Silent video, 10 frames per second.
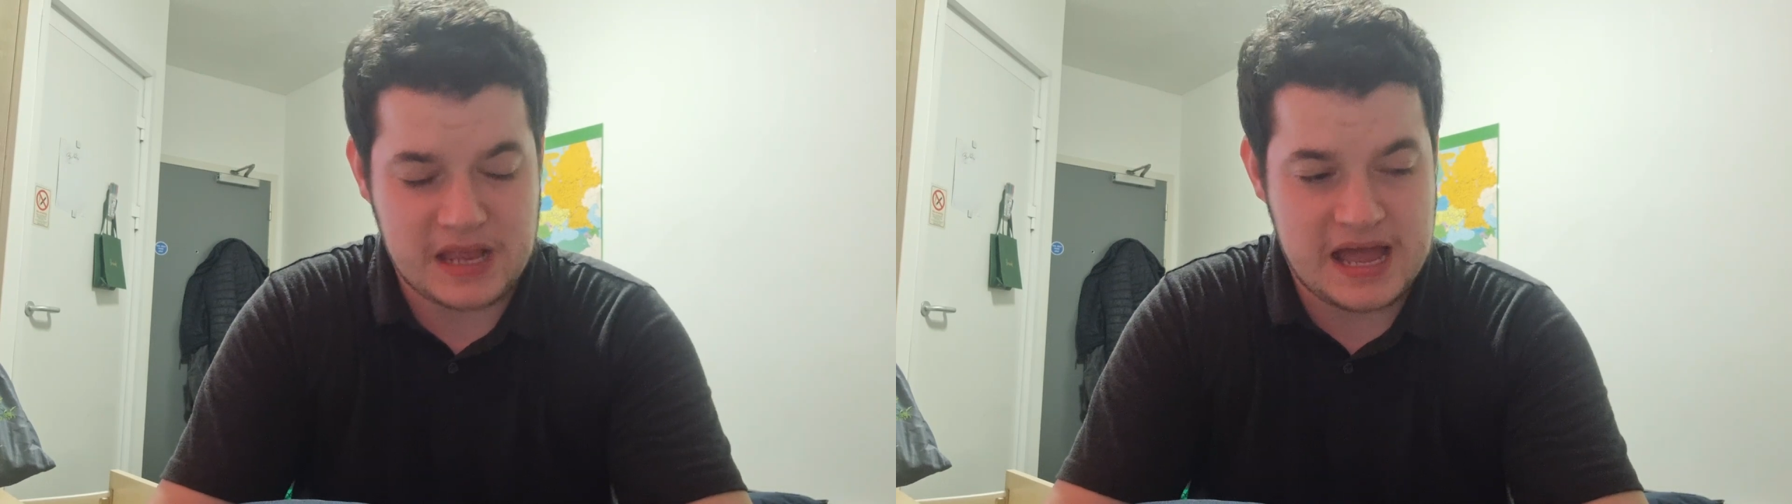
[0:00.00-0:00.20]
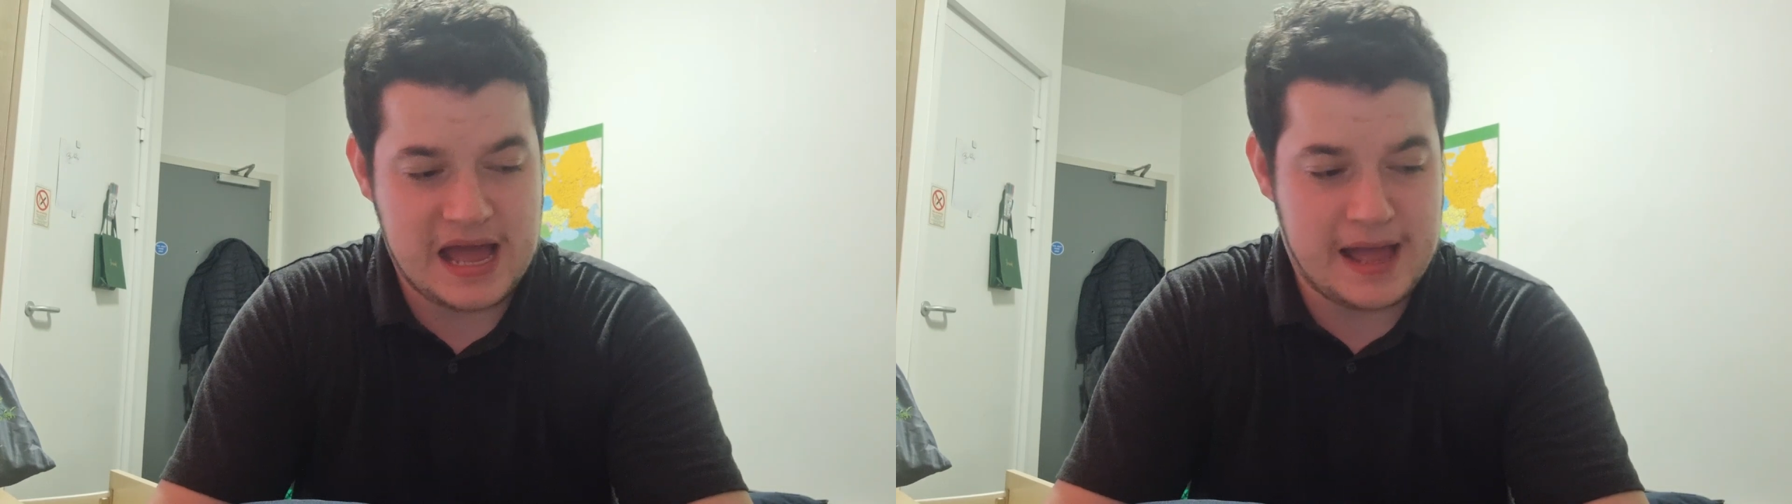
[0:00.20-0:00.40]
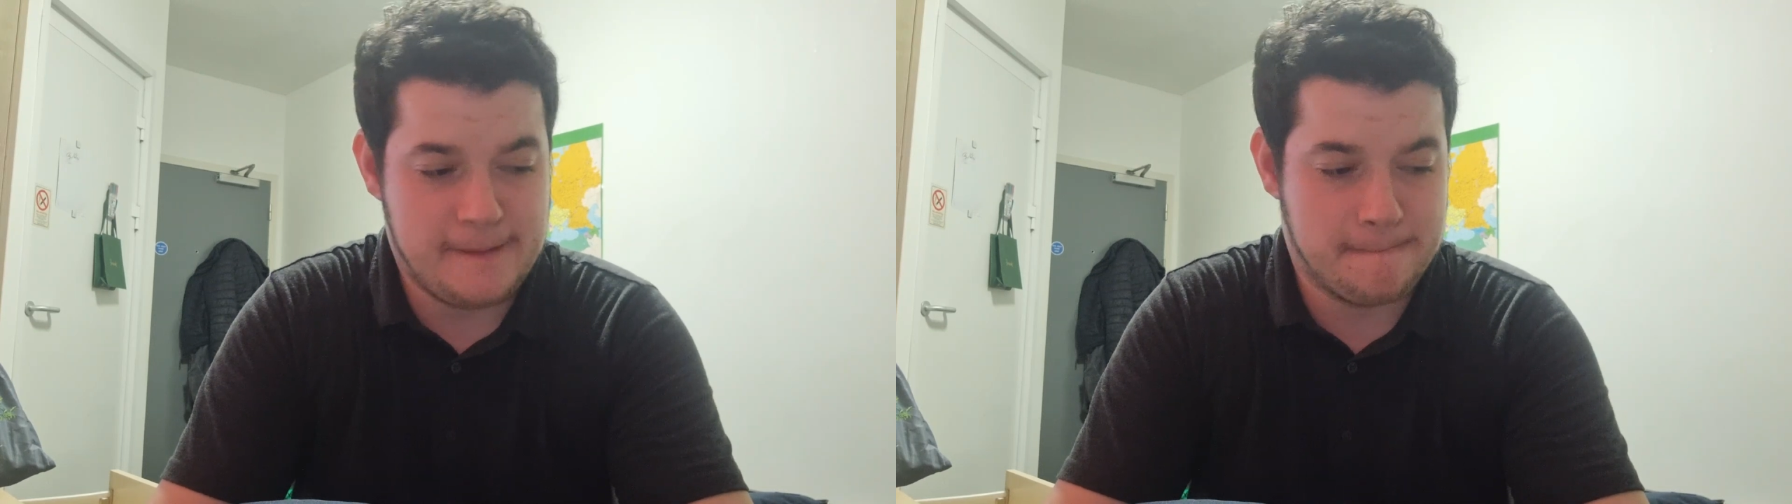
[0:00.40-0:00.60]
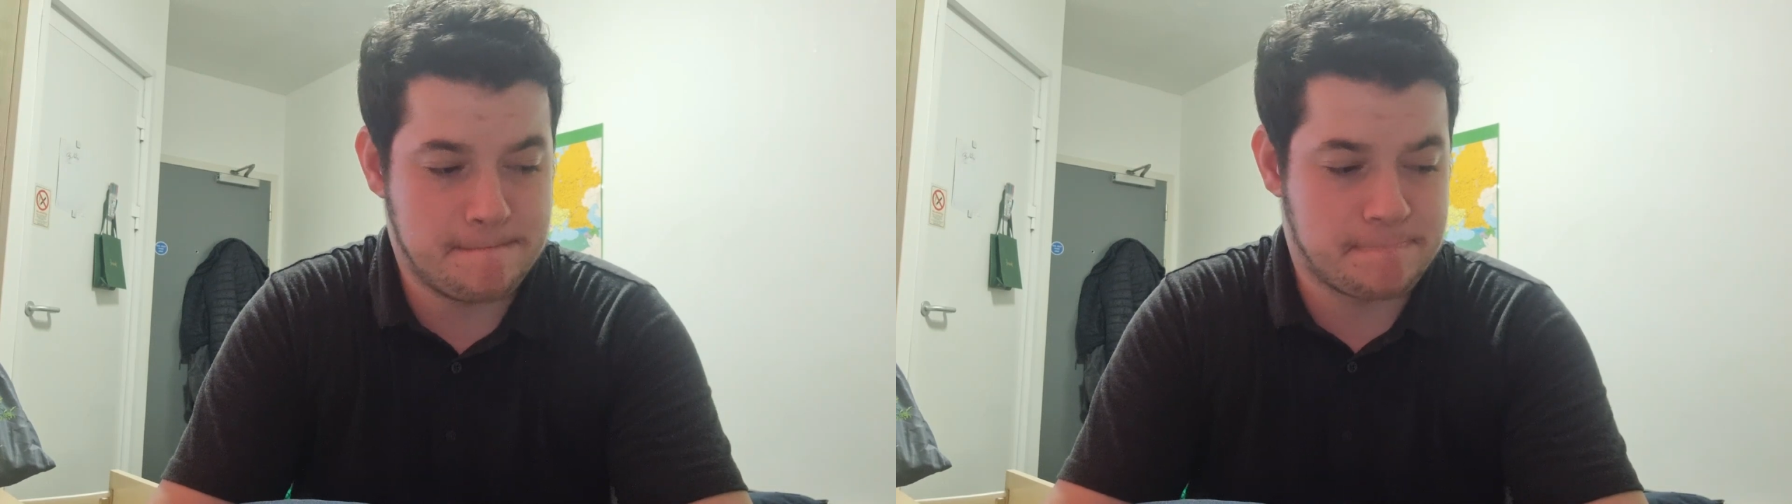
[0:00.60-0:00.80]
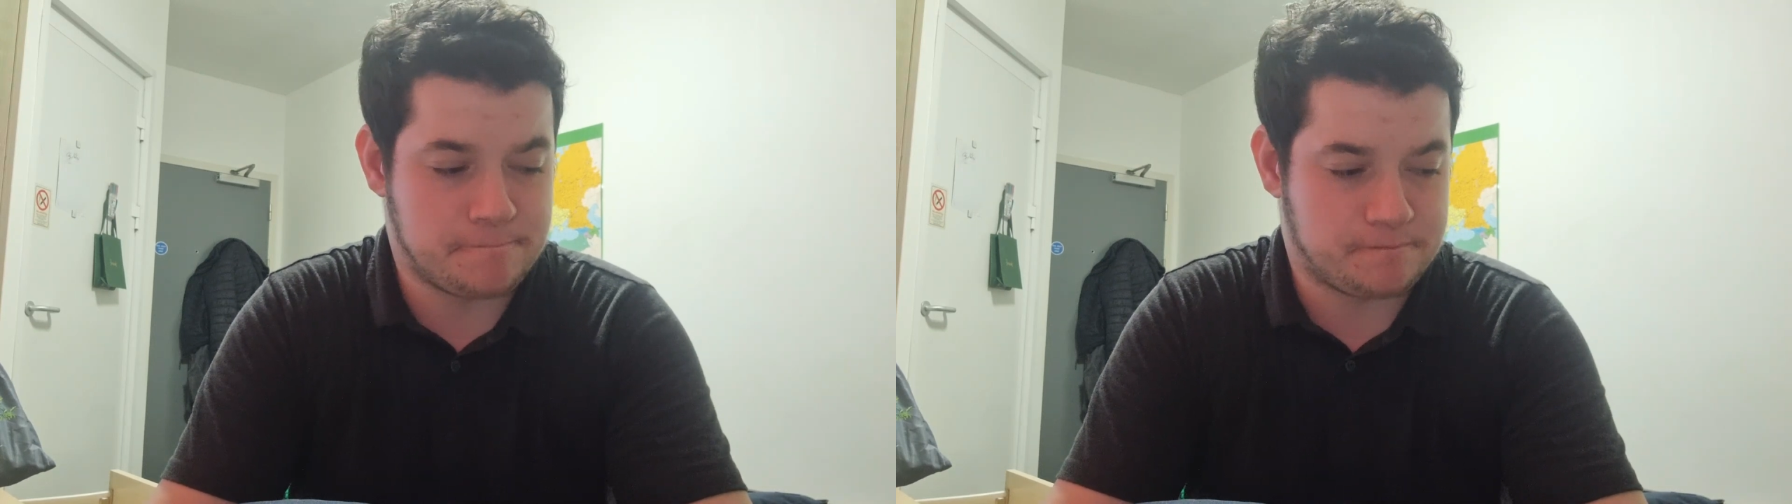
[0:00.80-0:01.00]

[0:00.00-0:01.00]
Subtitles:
The